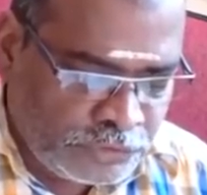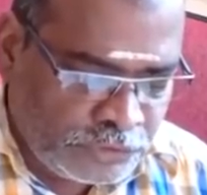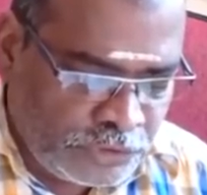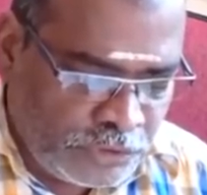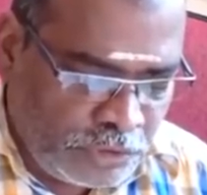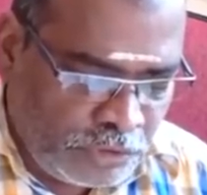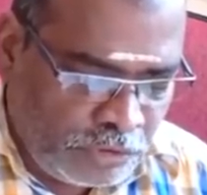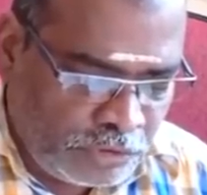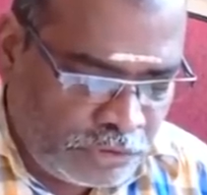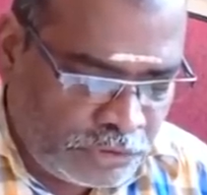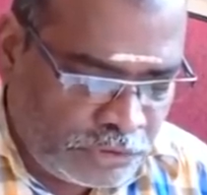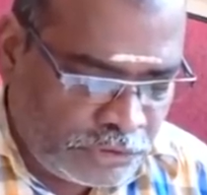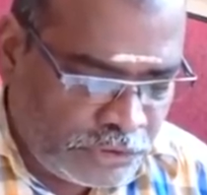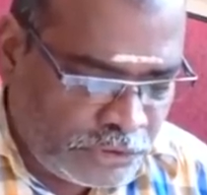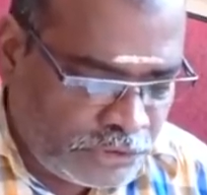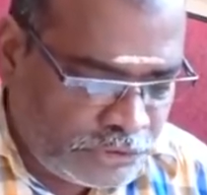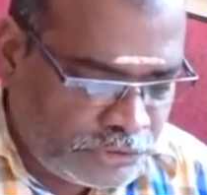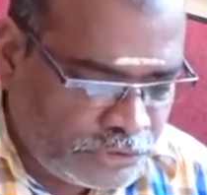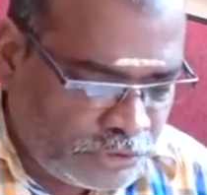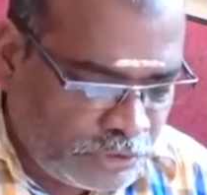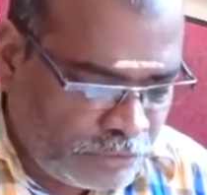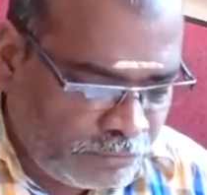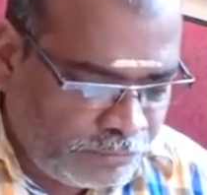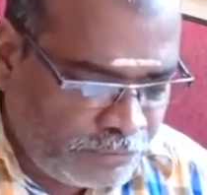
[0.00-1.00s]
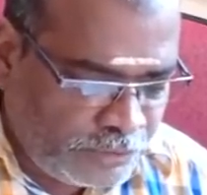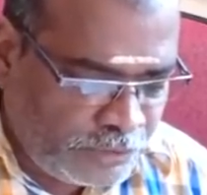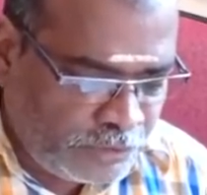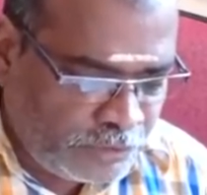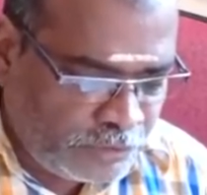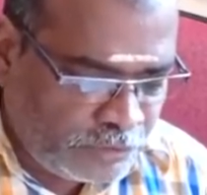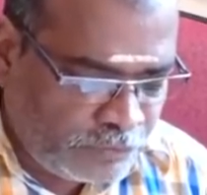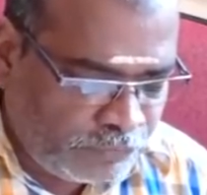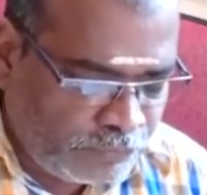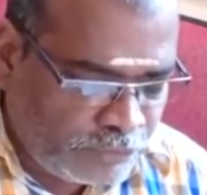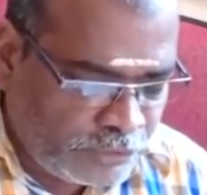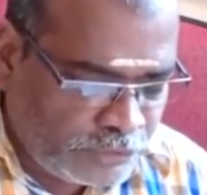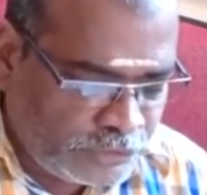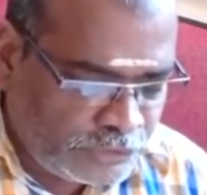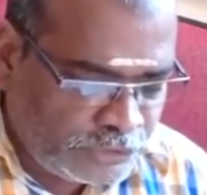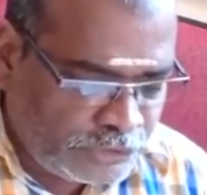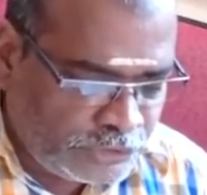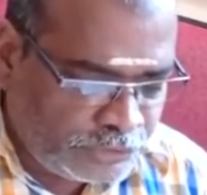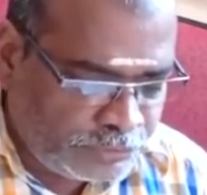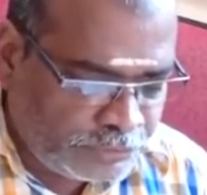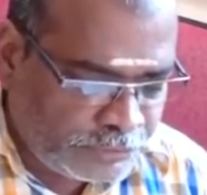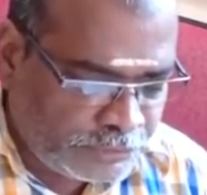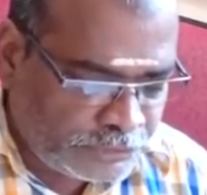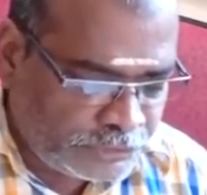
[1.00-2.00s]
articles submitted for the
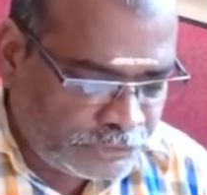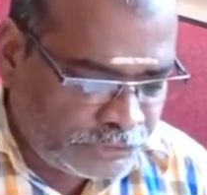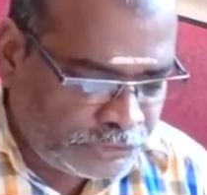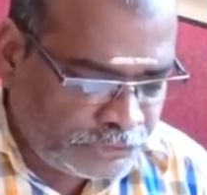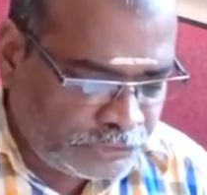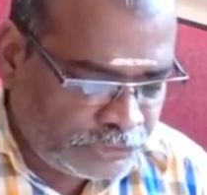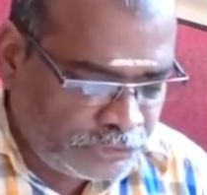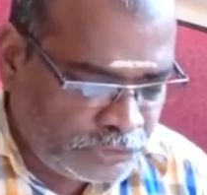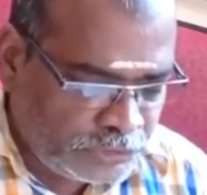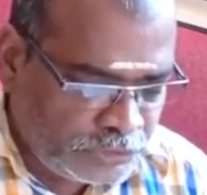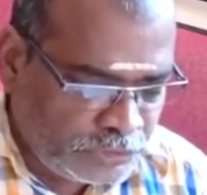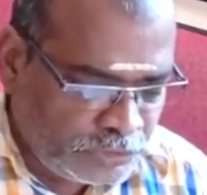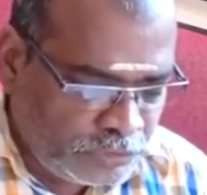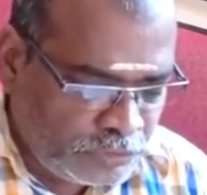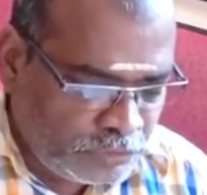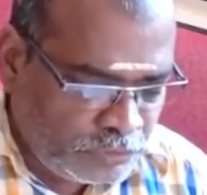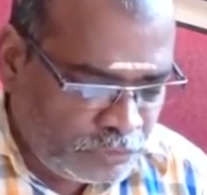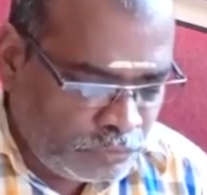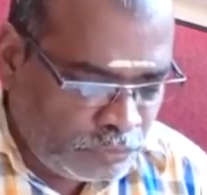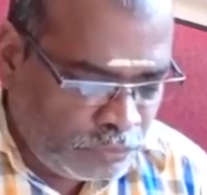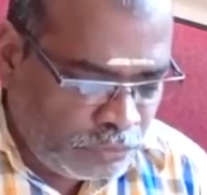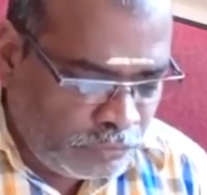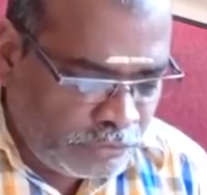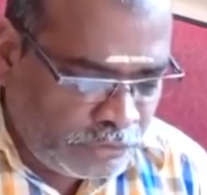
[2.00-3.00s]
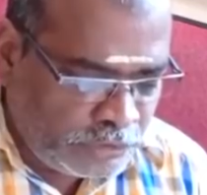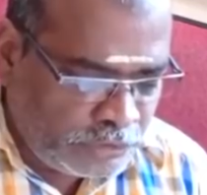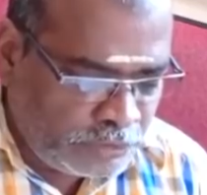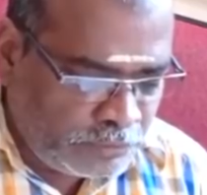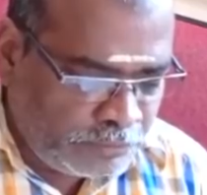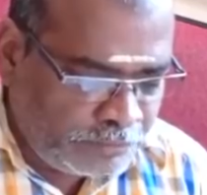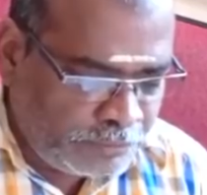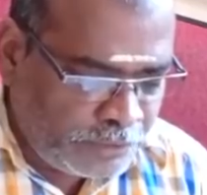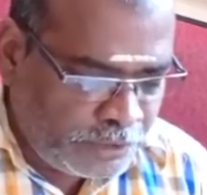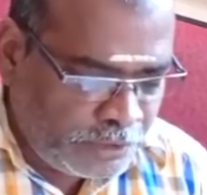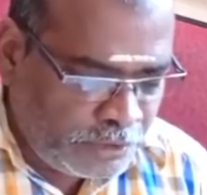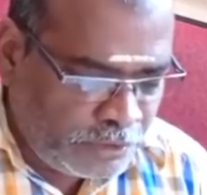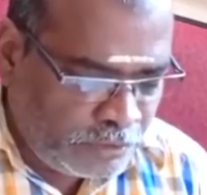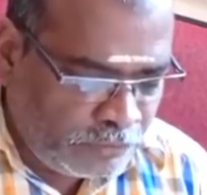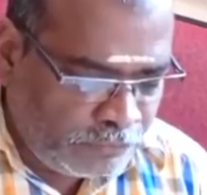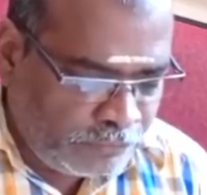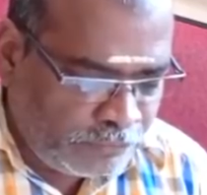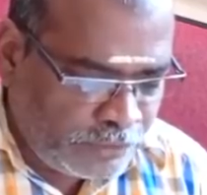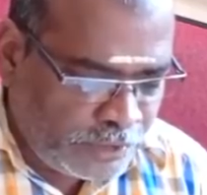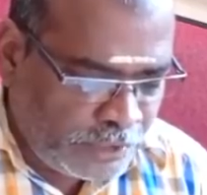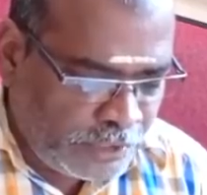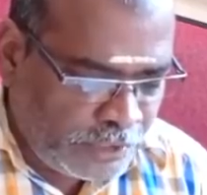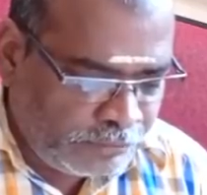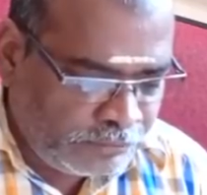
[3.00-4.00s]
inspection over the period of
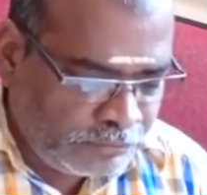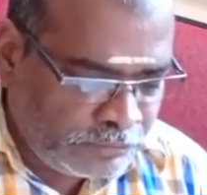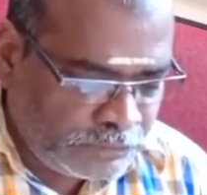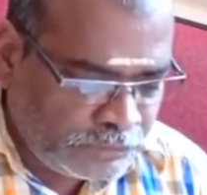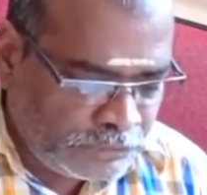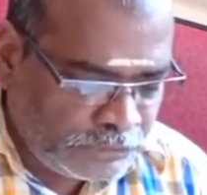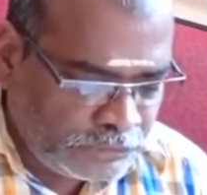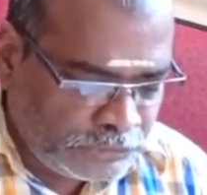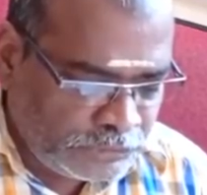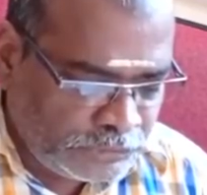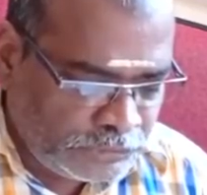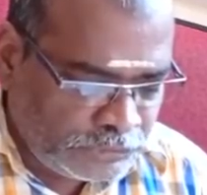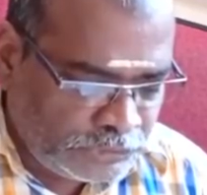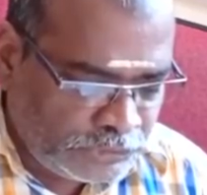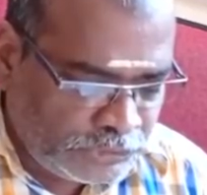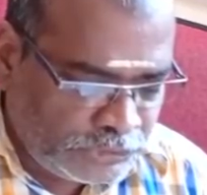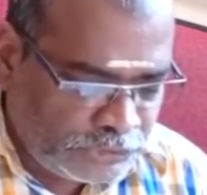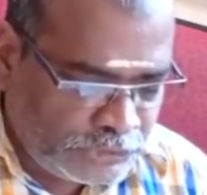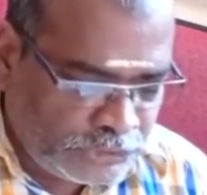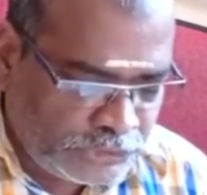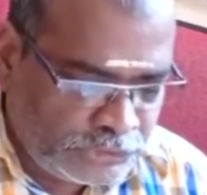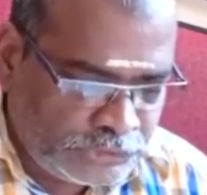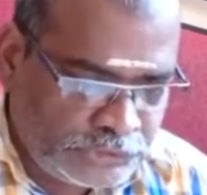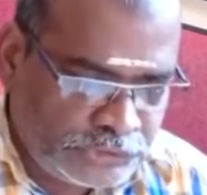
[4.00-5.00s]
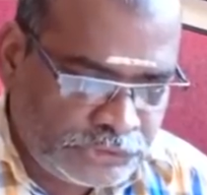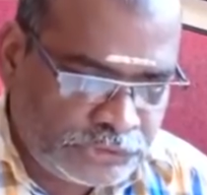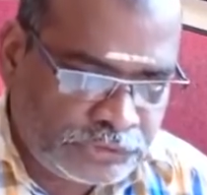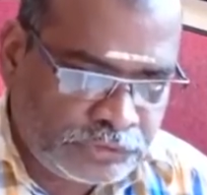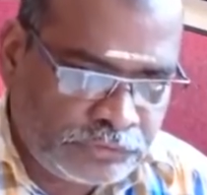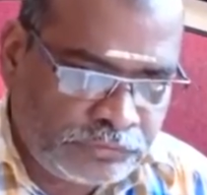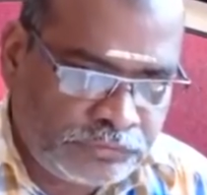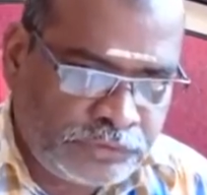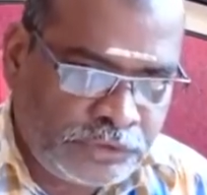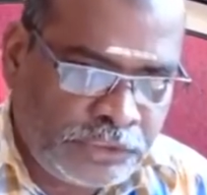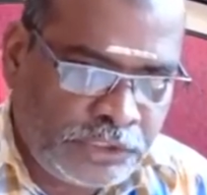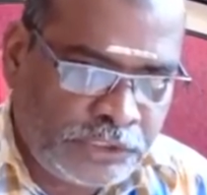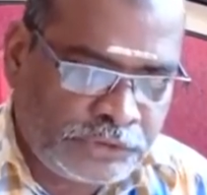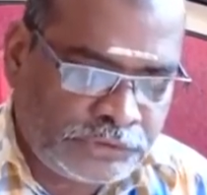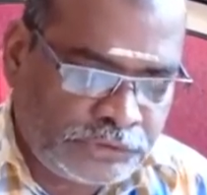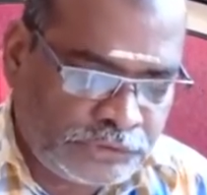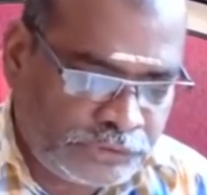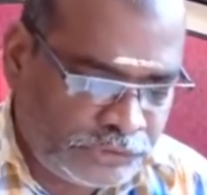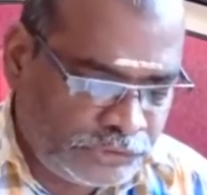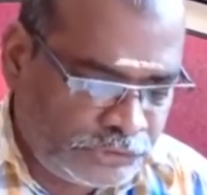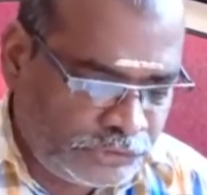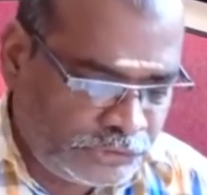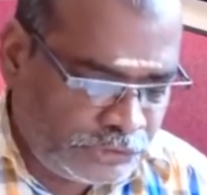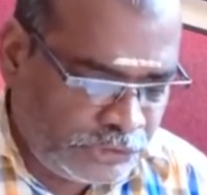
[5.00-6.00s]
time, the suggest of the
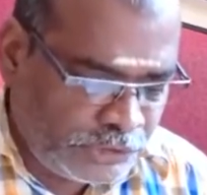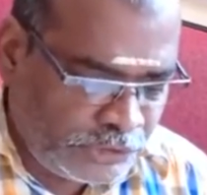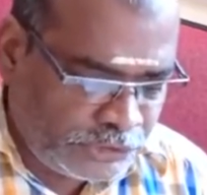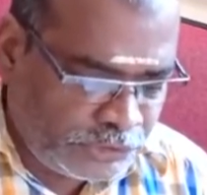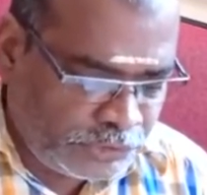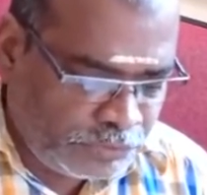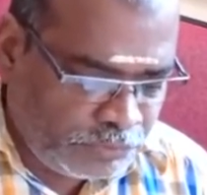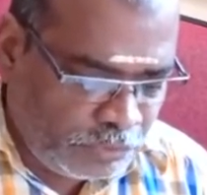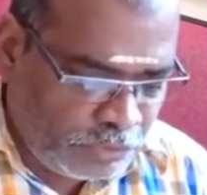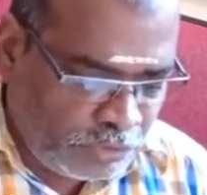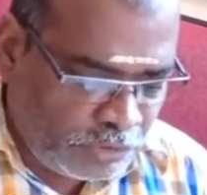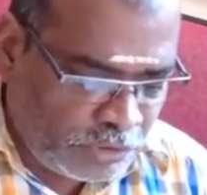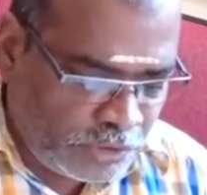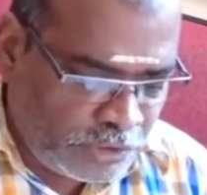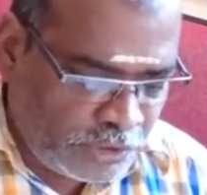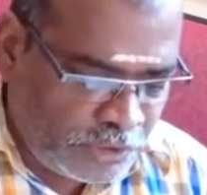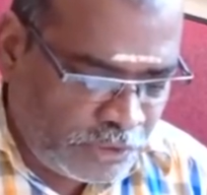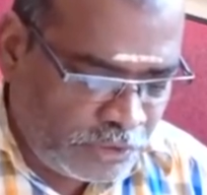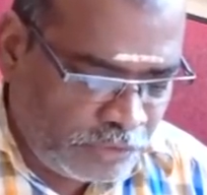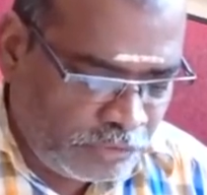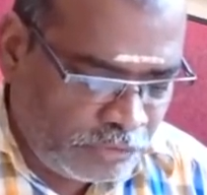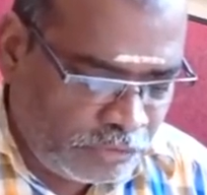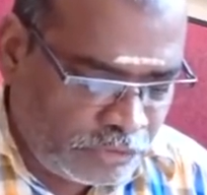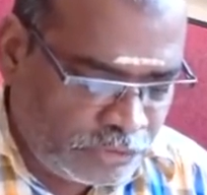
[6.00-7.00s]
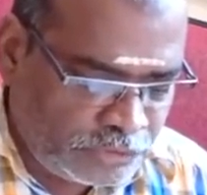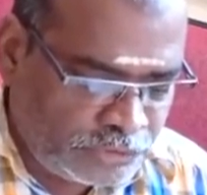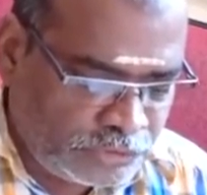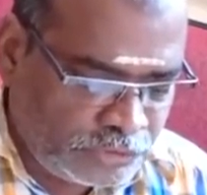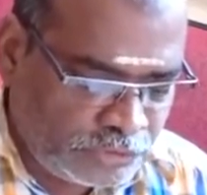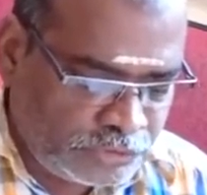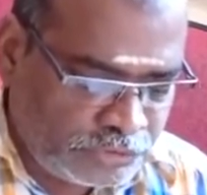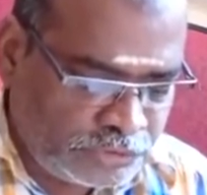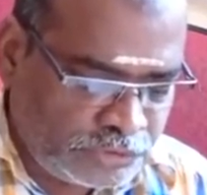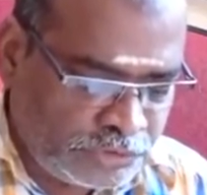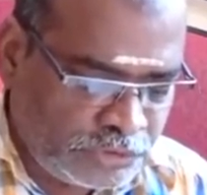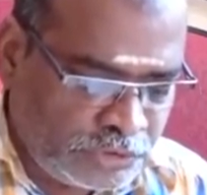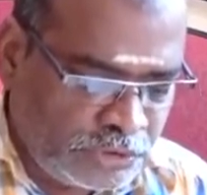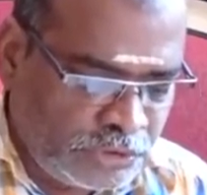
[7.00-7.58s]
necessary X bar and odd charts,